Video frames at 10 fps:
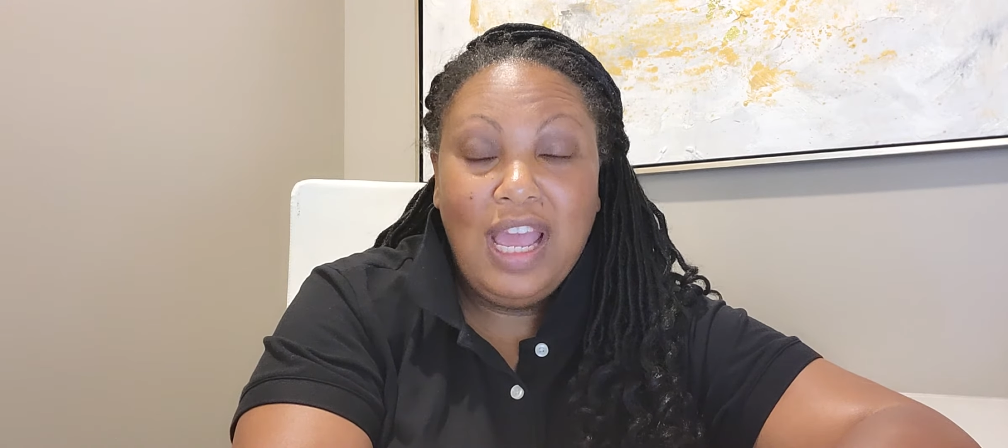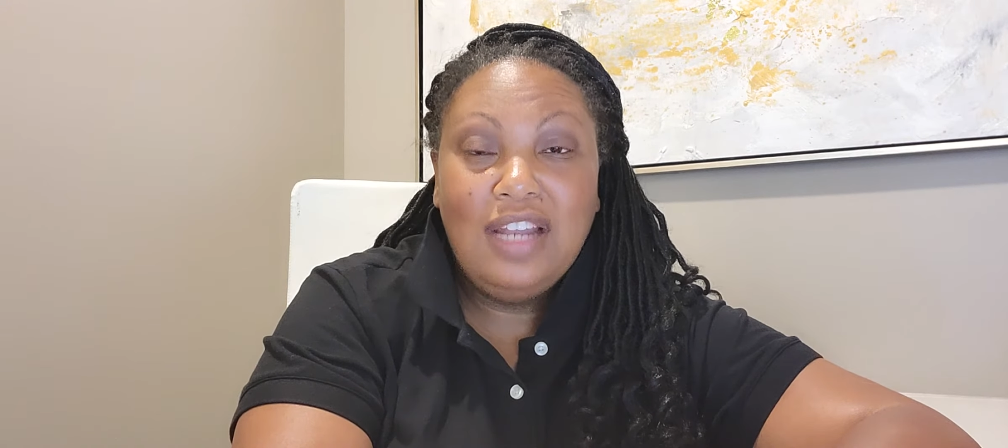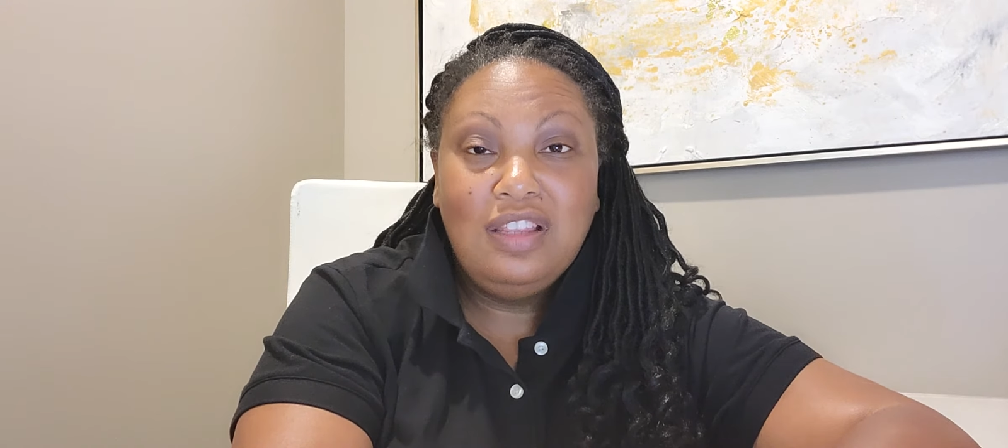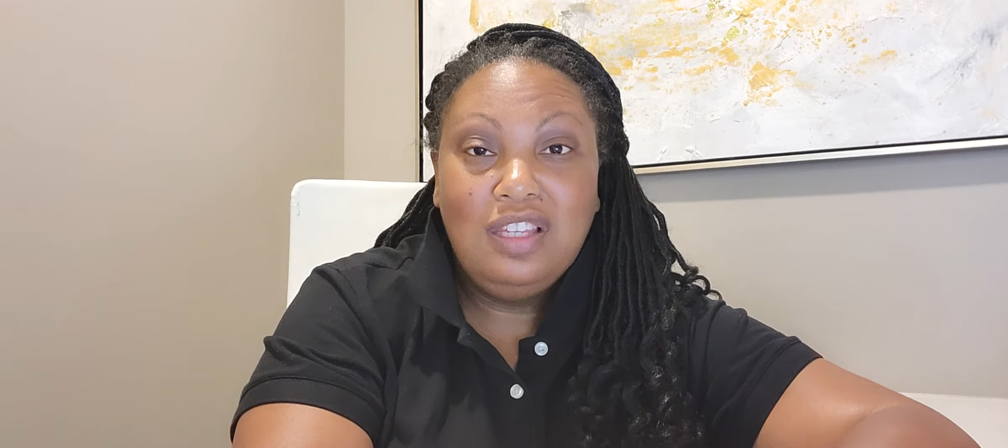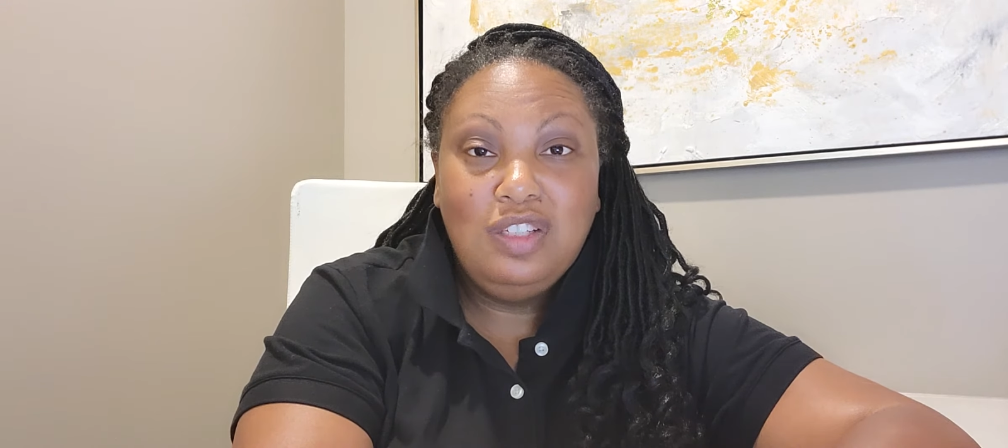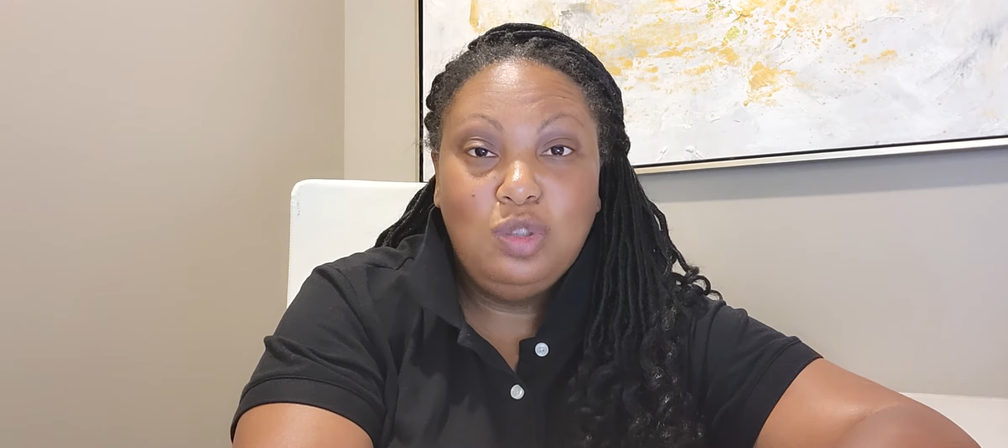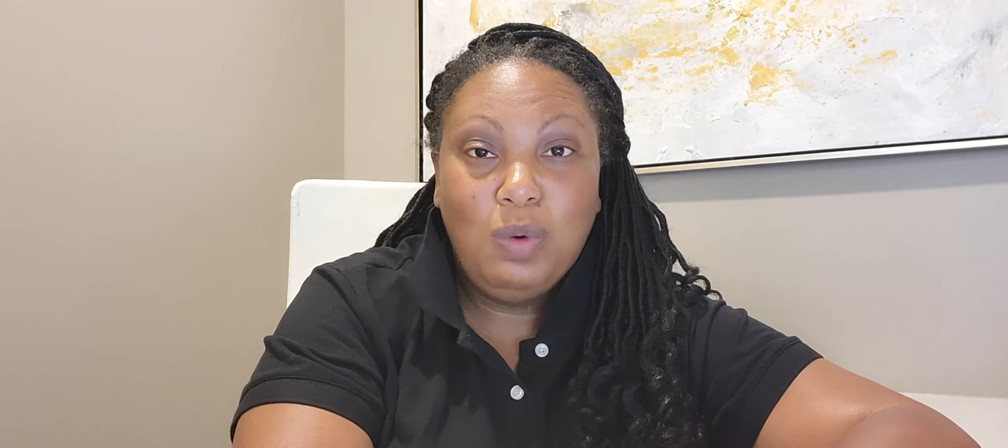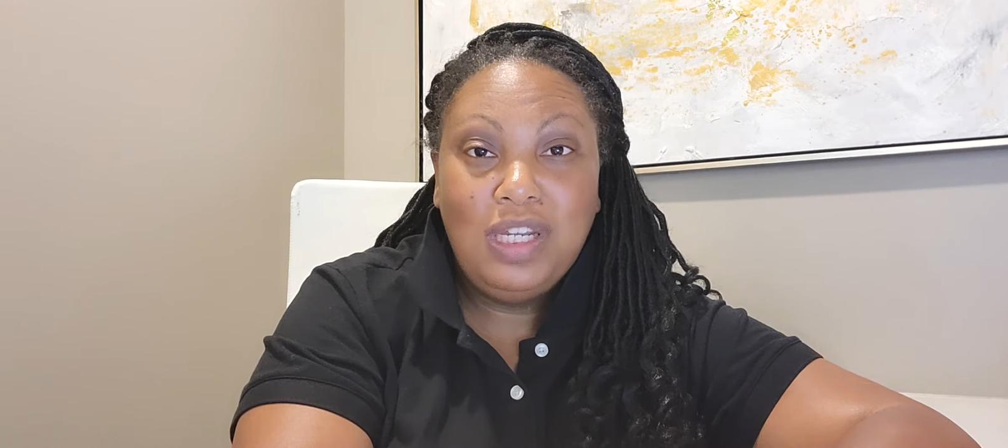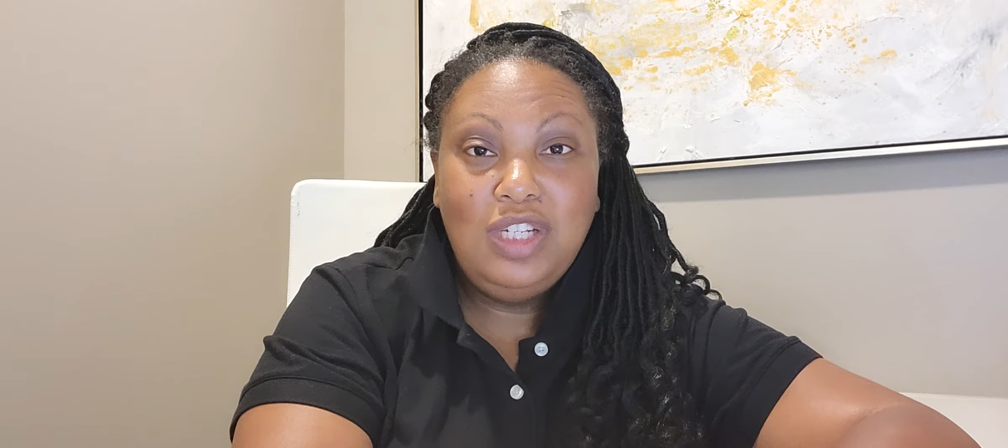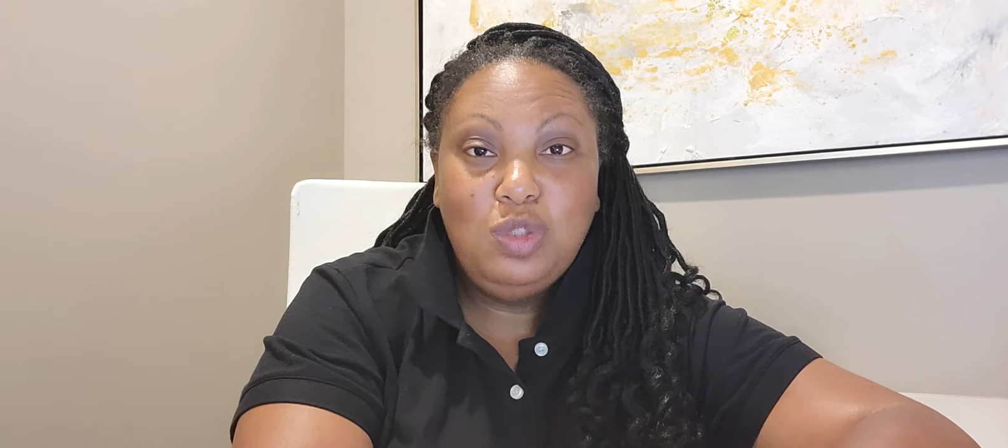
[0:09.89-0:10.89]
at the
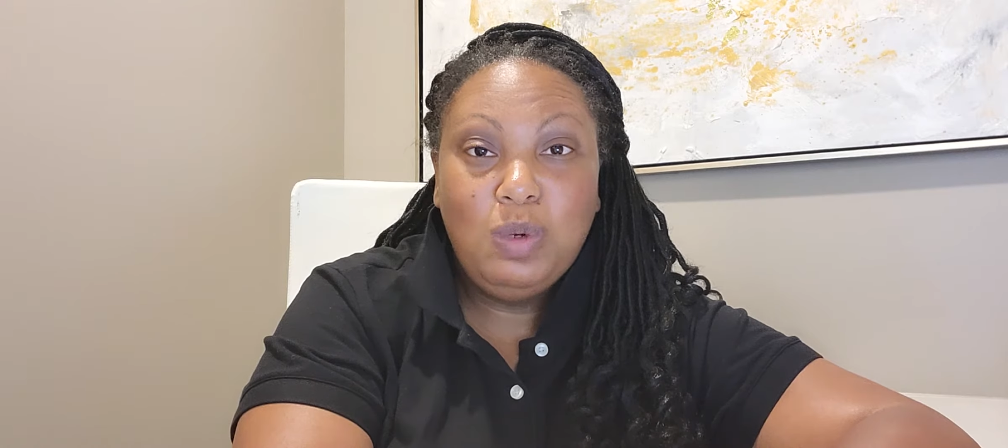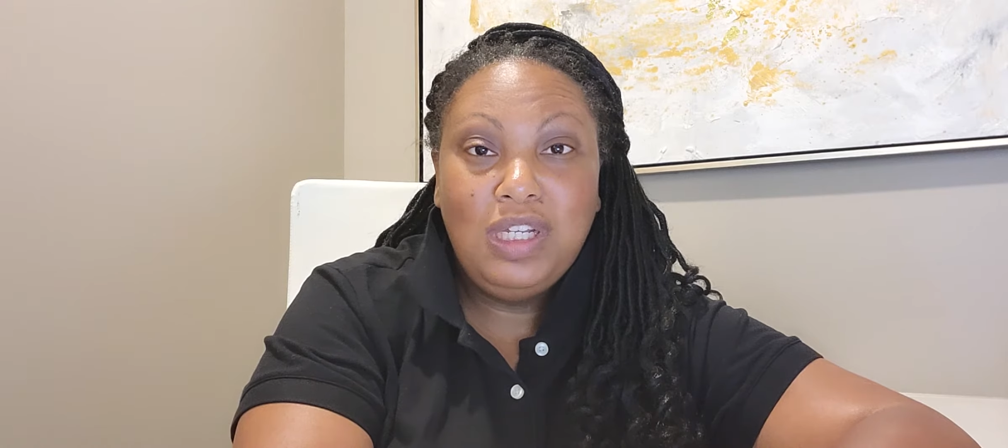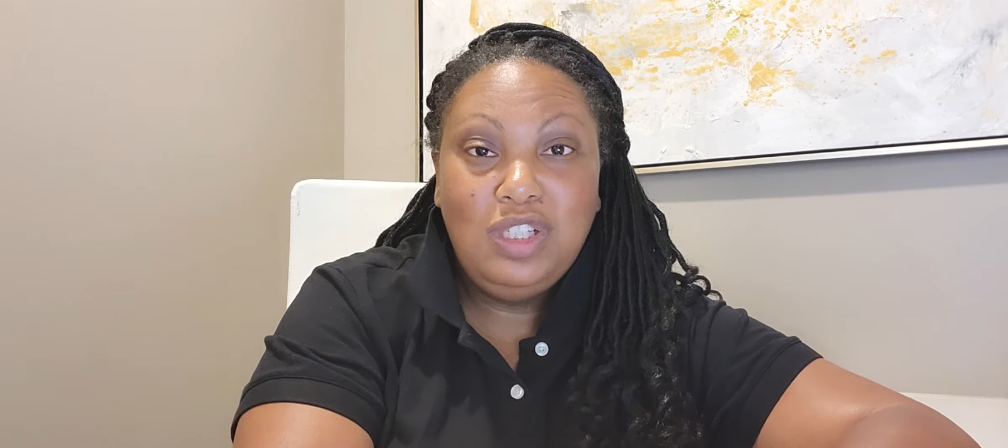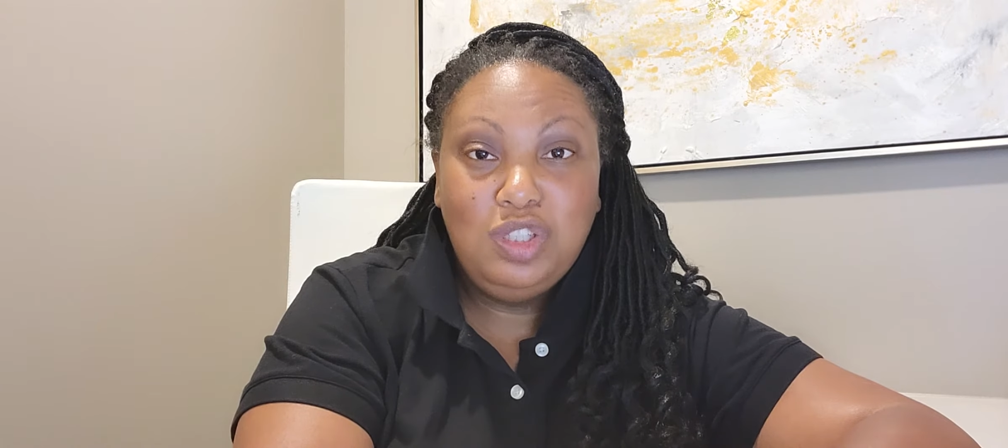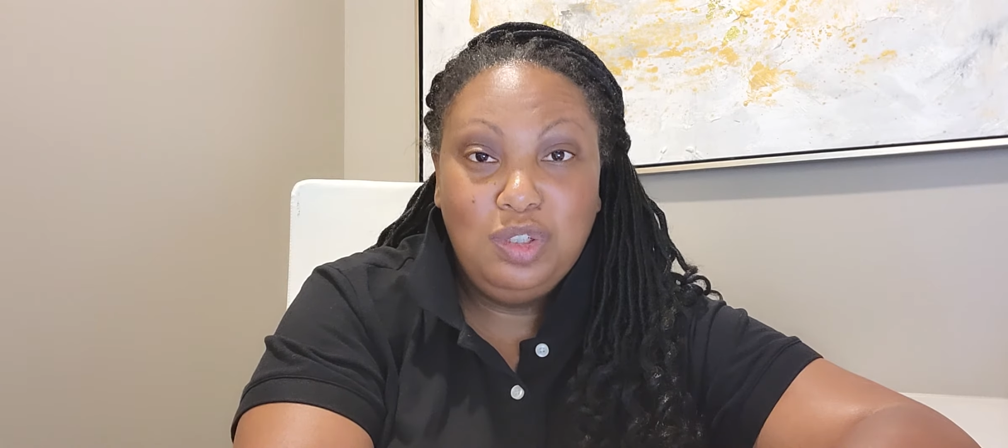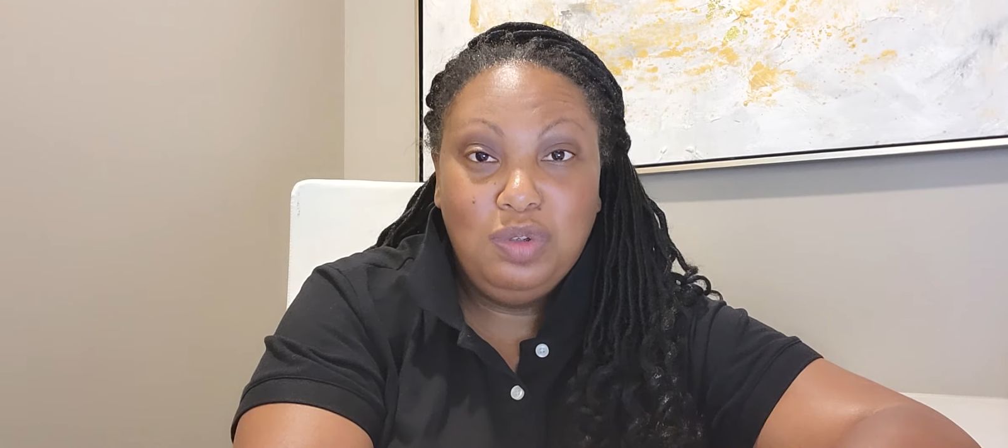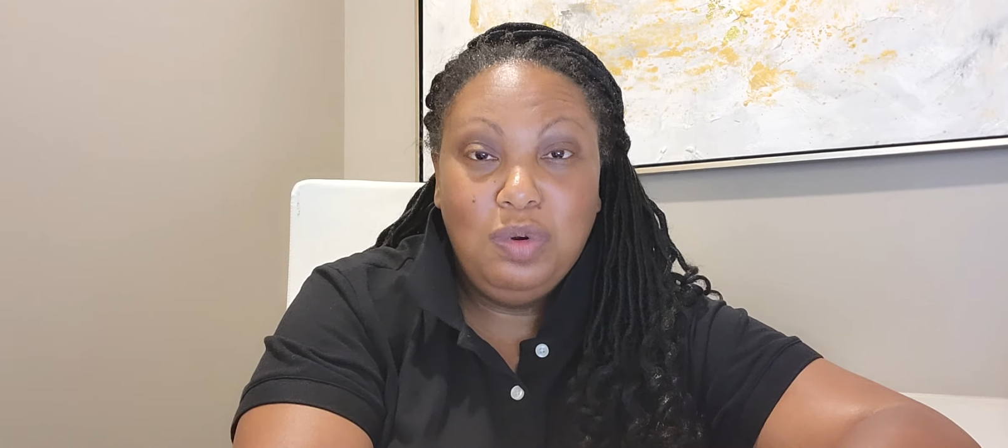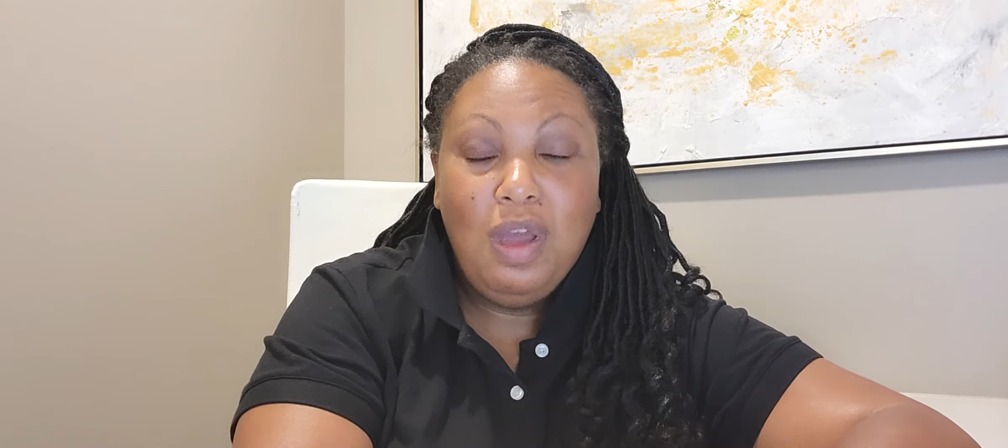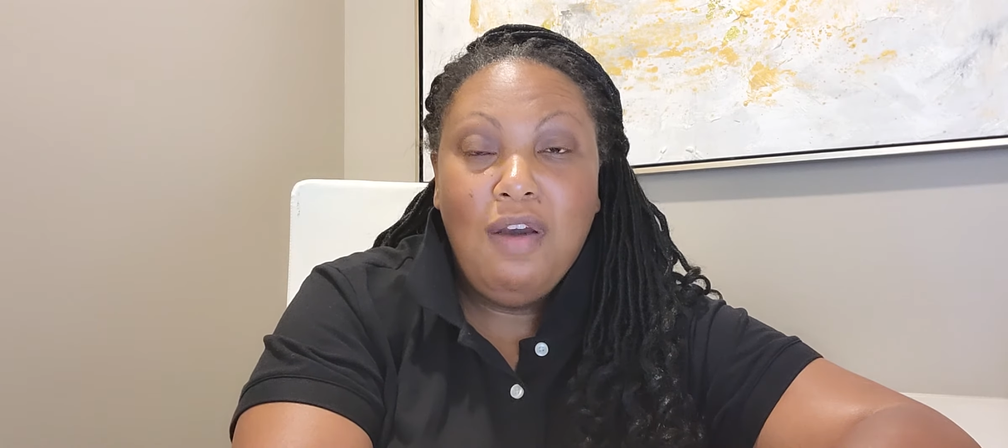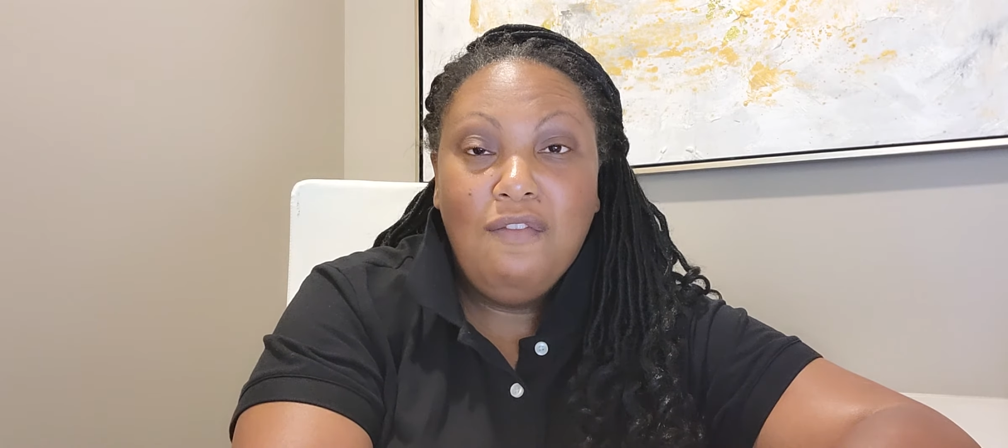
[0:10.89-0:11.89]
2022